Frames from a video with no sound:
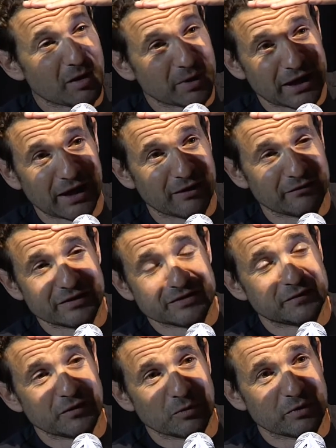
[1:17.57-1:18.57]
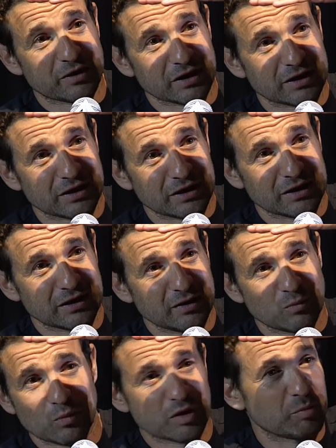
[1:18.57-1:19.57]
coming out of this film
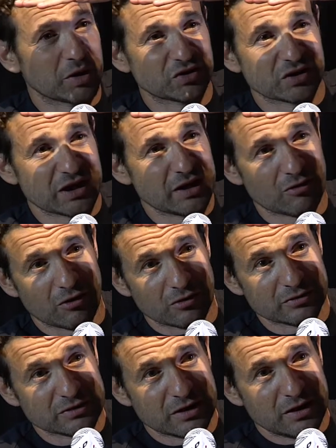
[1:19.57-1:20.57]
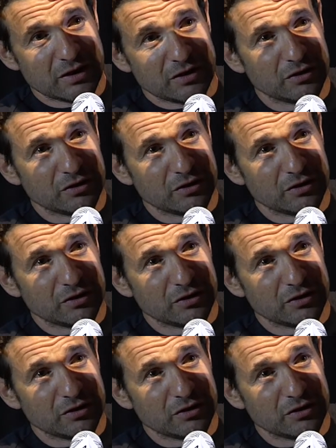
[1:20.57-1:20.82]
thinking, what a bunch of heroes.